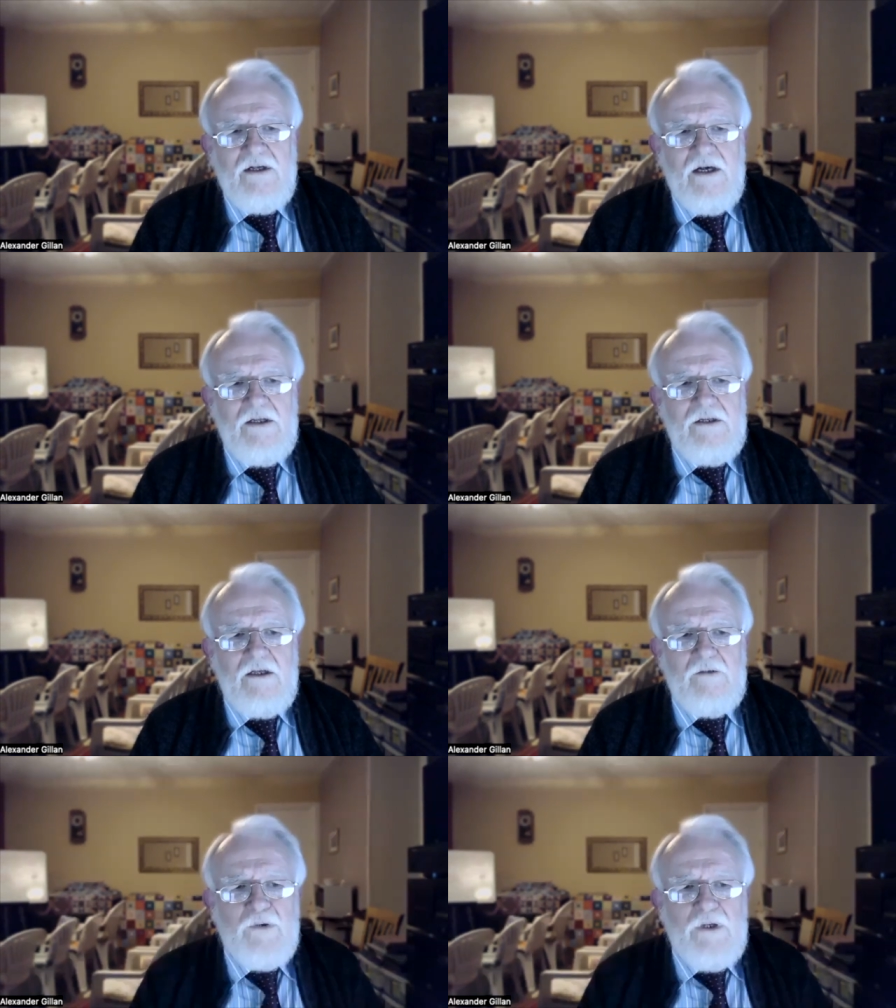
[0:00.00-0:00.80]
And,
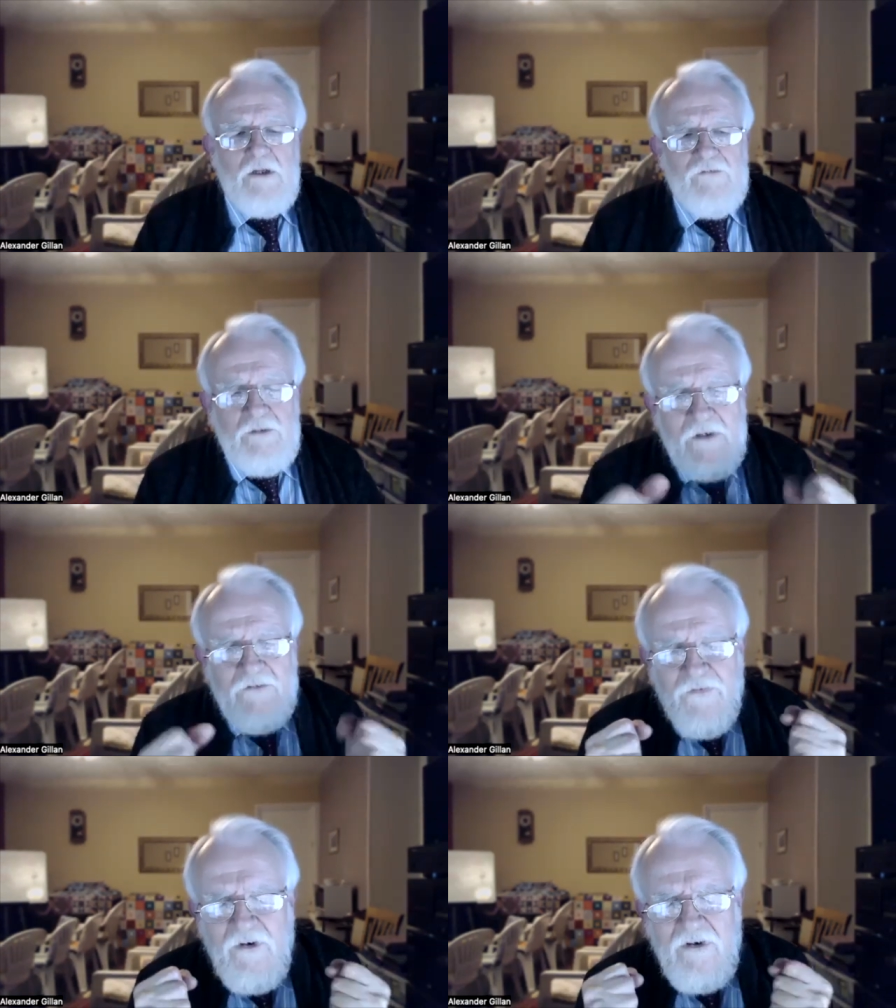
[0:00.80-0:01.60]
and beloved, my,
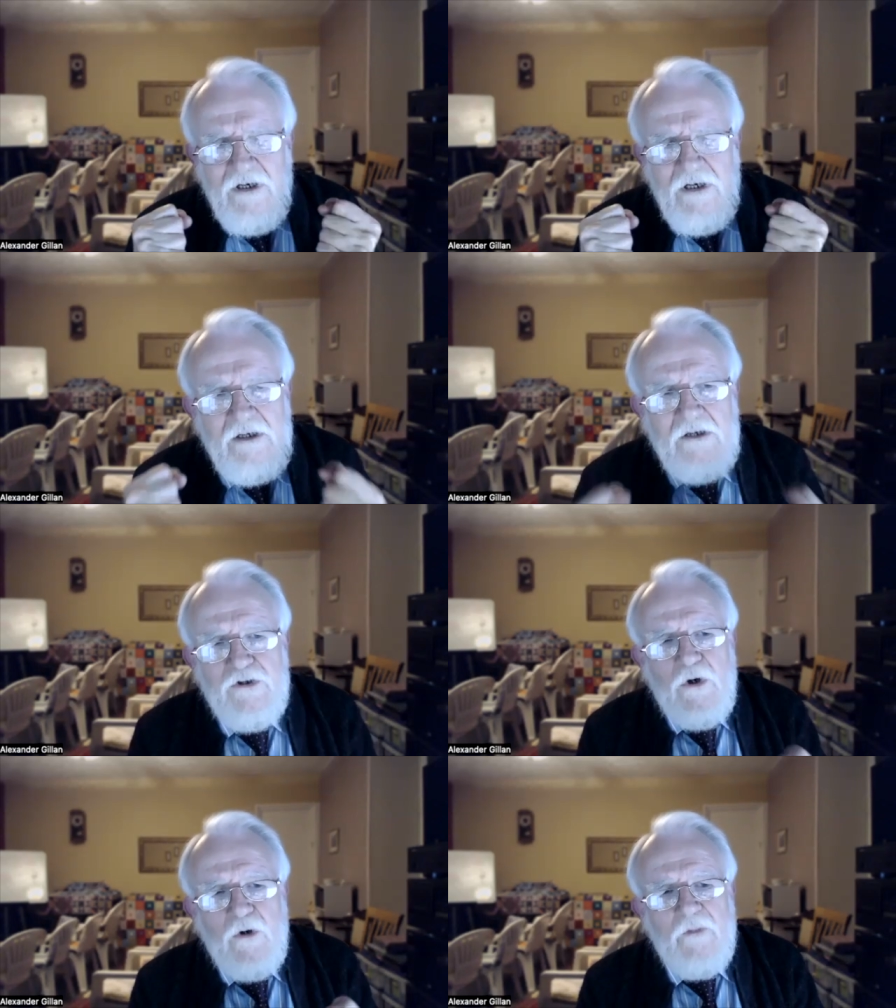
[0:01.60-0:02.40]
you
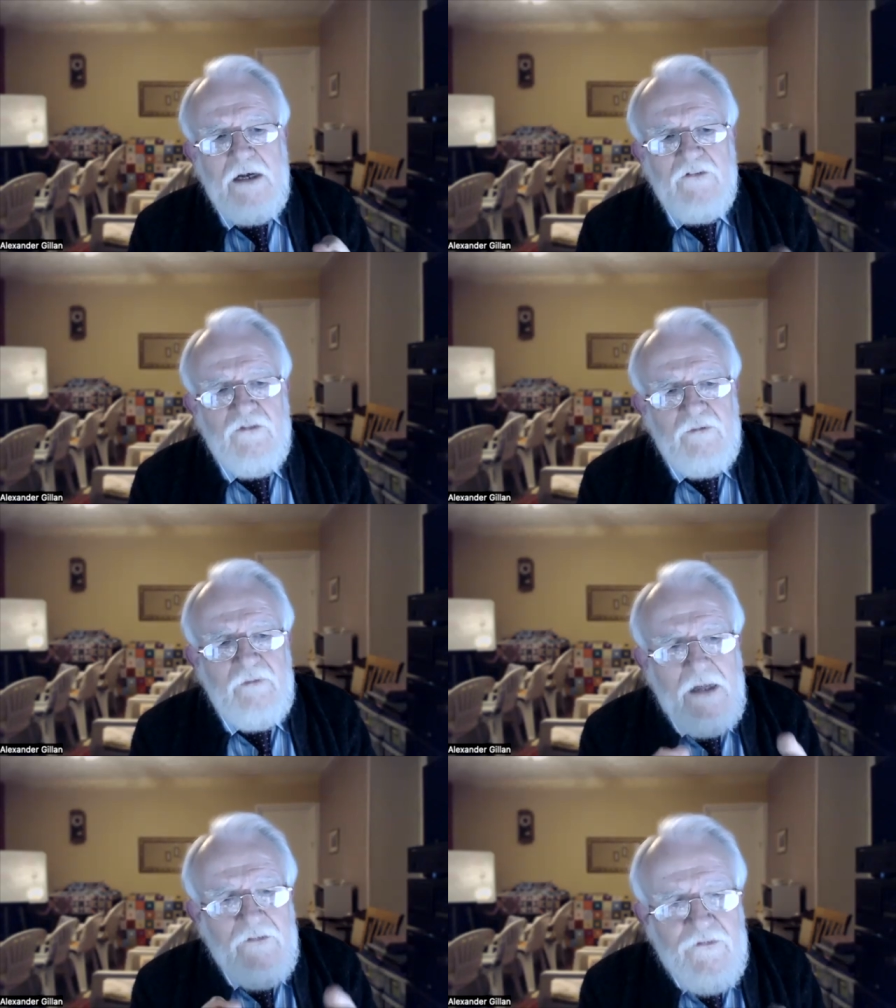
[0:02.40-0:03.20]
know, that's,
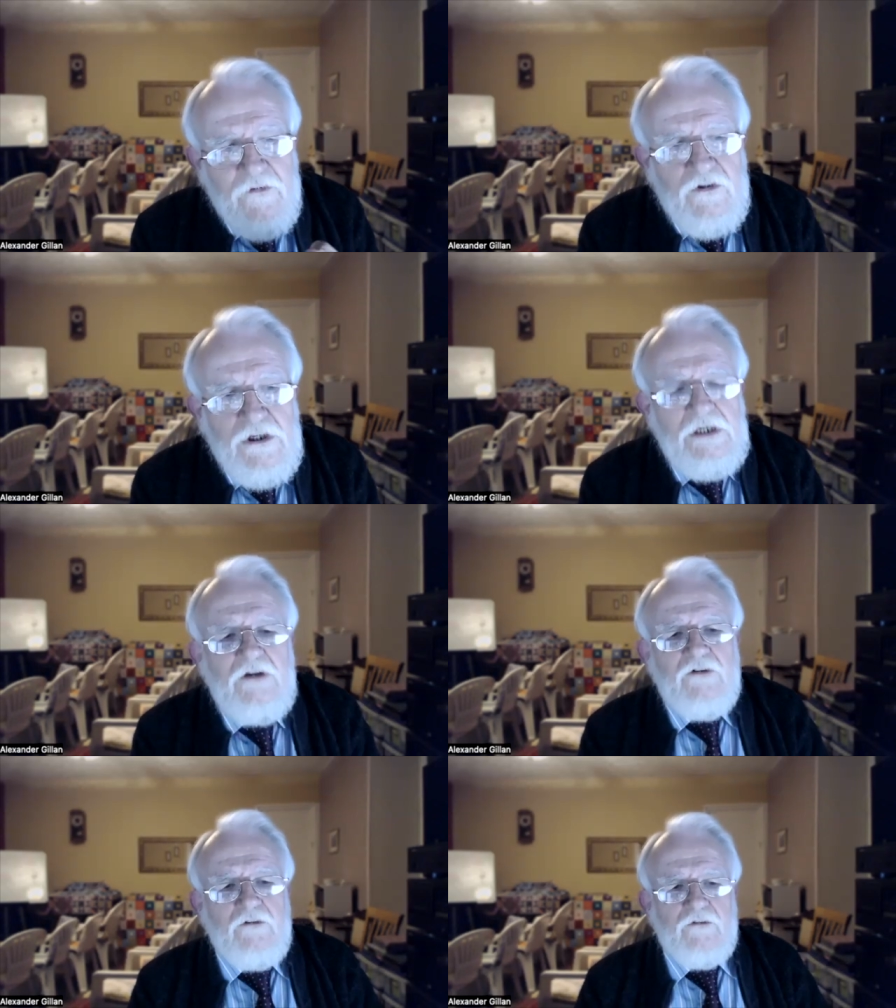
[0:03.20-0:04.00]
that's the
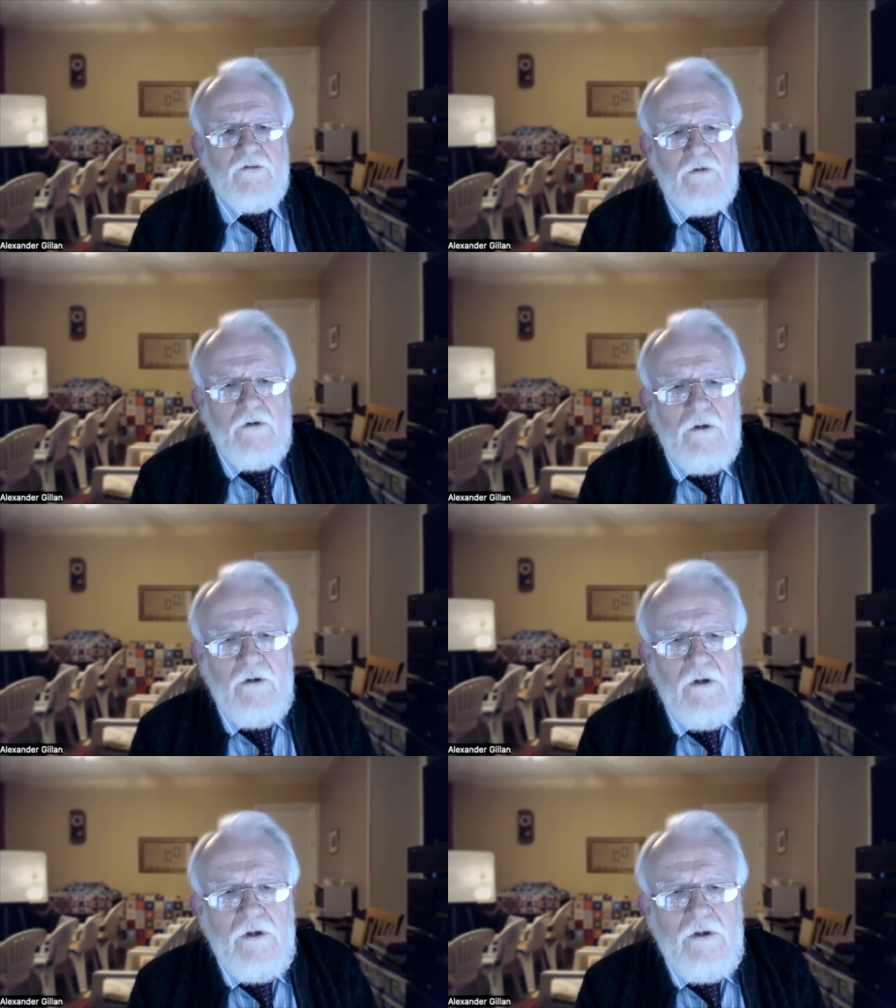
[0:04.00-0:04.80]
Jesus
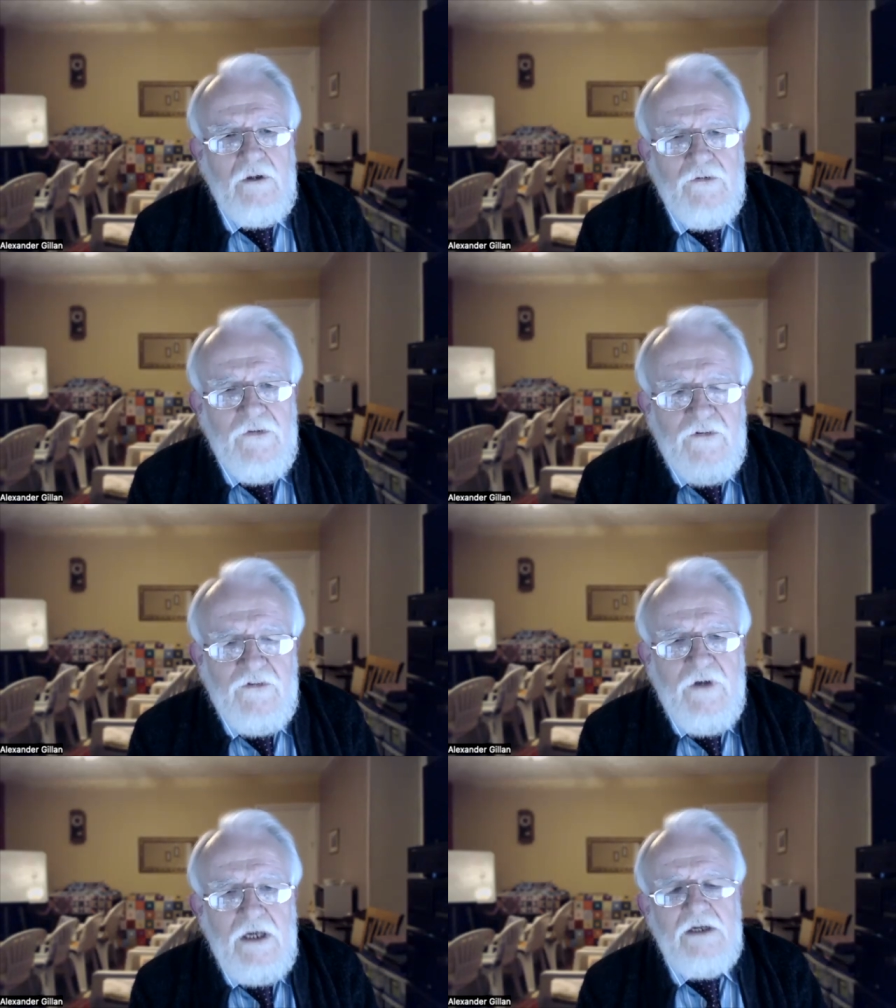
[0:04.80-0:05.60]
that
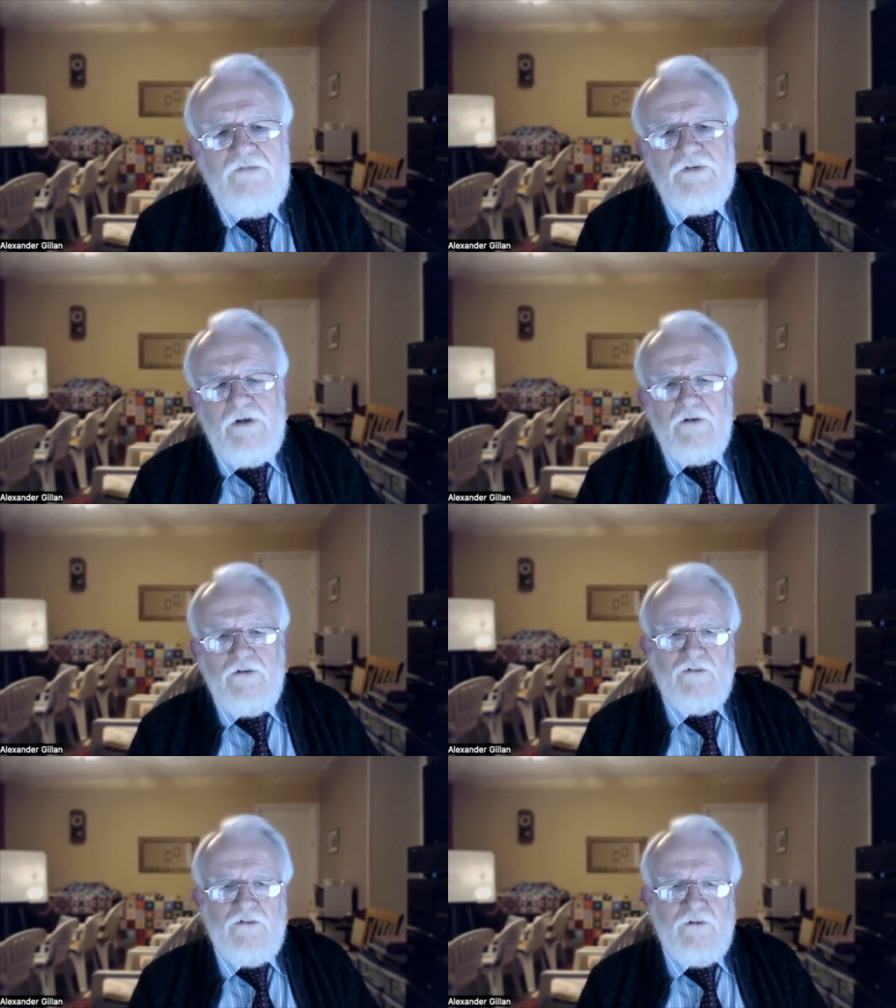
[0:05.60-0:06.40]
saved
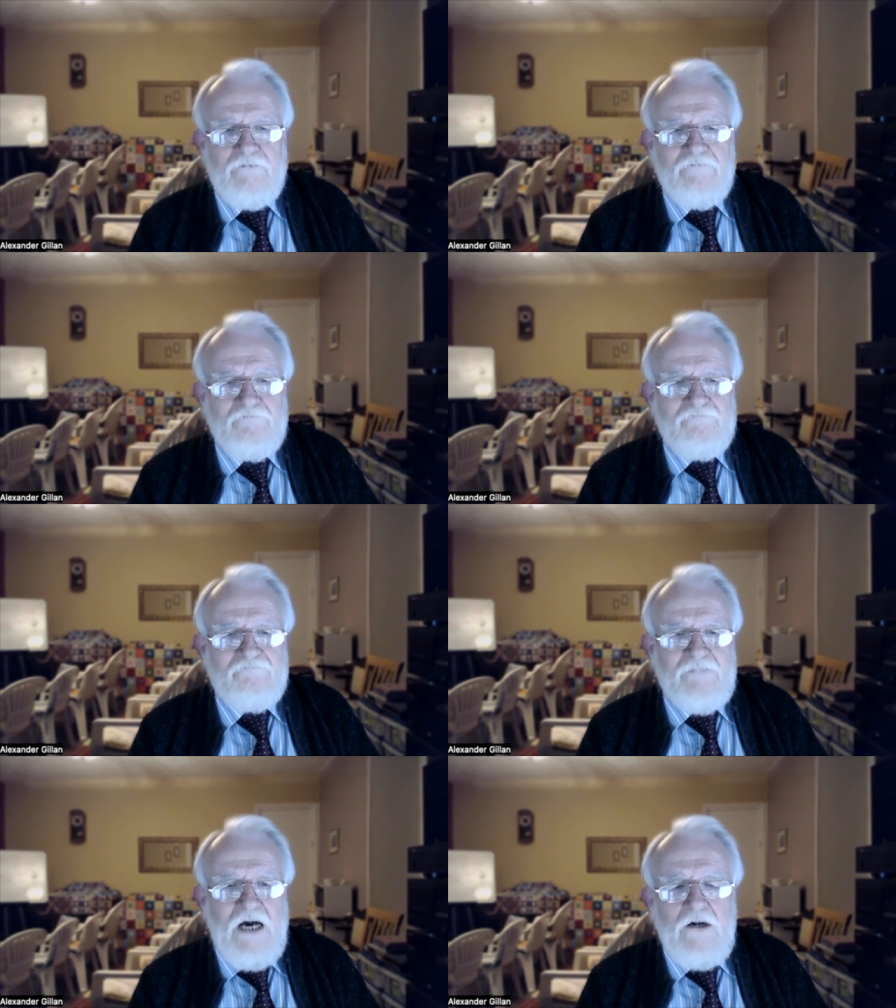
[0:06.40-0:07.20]
us
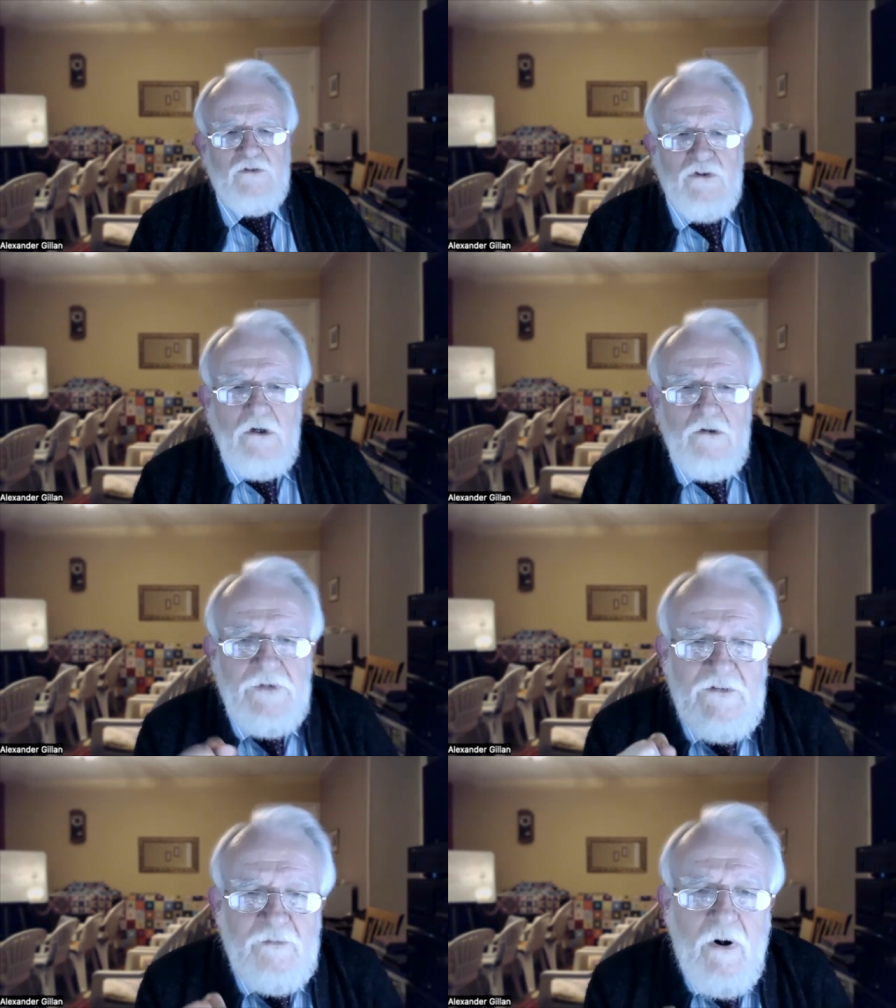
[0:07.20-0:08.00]
out of
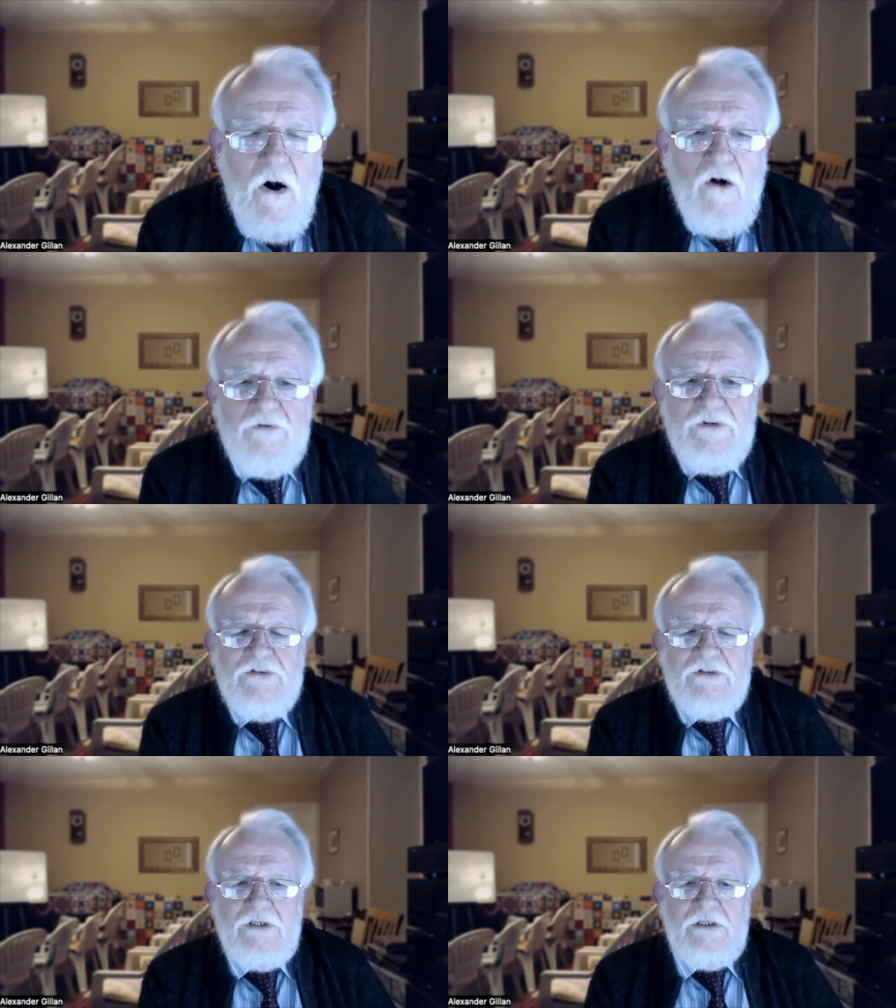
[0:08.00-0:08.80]
his
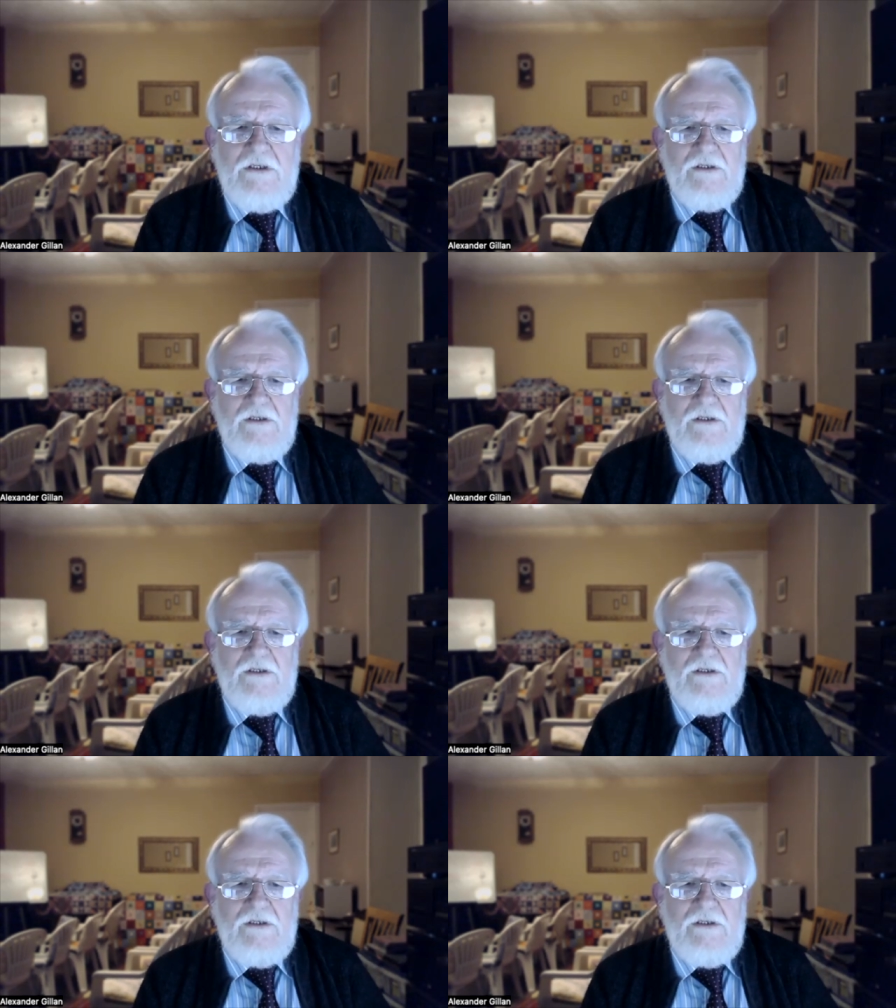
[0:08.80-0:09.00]
poverty.